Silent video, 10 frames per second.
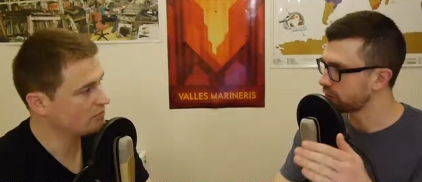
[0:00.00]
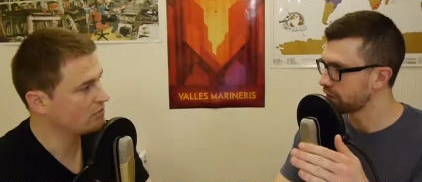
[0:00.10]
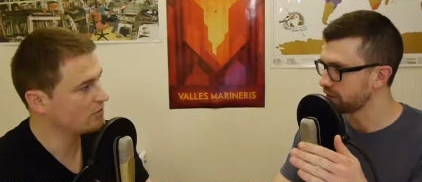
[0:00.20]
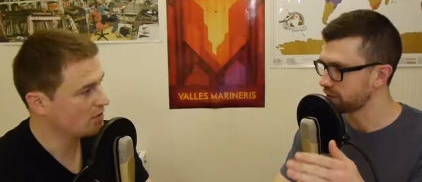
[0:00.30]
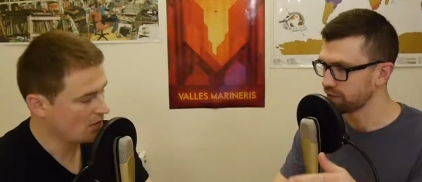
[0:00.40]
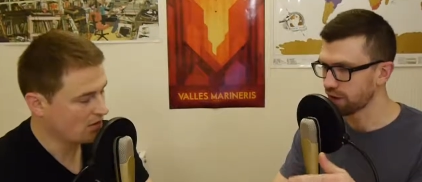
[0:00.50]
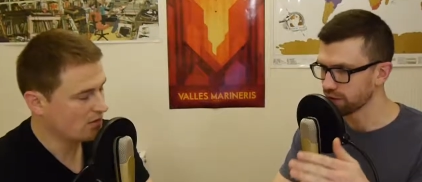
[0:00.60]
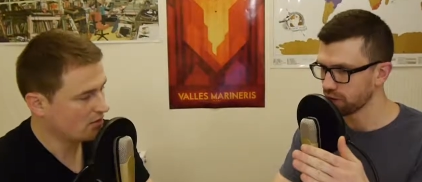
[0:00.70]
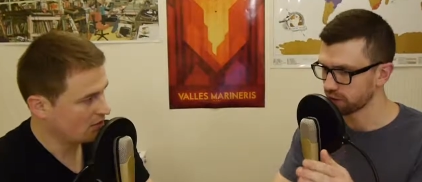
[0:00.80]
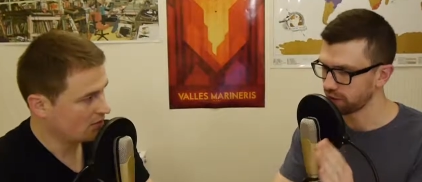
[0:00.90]
Speaker 1: the surveys so far
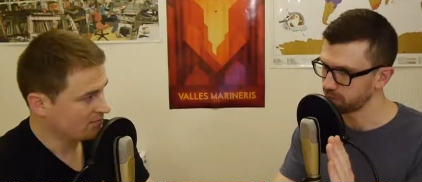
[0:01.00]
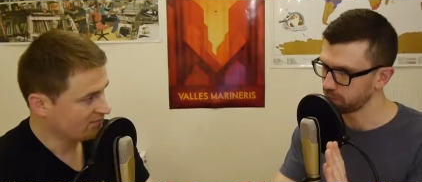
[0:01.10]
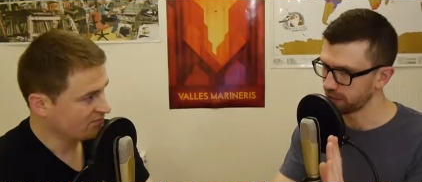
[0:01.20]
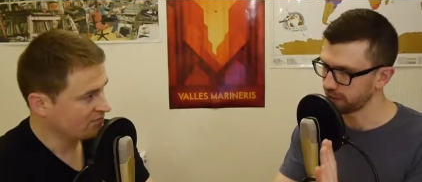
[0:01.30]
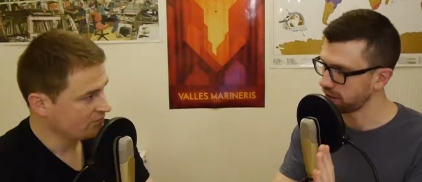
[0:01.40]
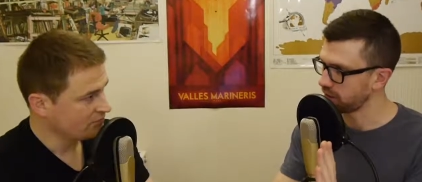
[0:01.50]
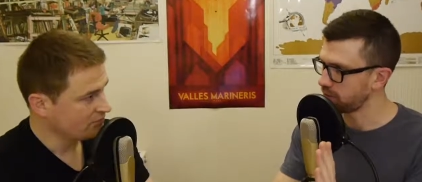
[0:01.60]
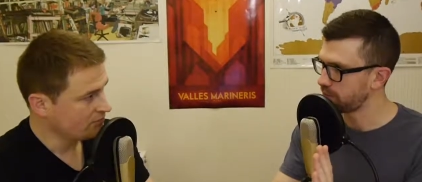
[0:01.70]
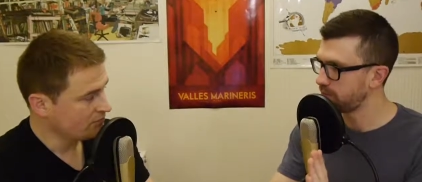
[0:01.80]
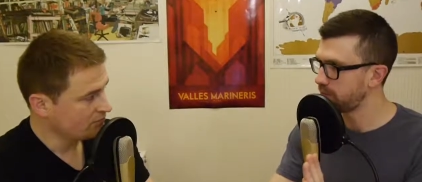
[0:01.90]
have looked at this particular
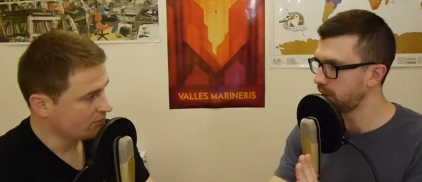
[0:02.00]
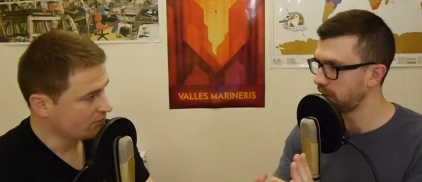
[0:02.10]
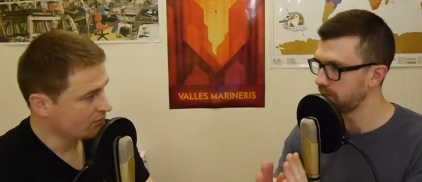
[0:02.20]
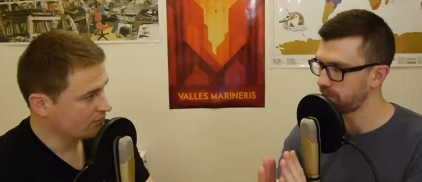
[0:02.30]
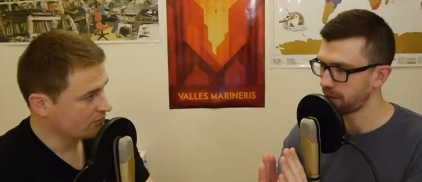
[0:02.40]
uh,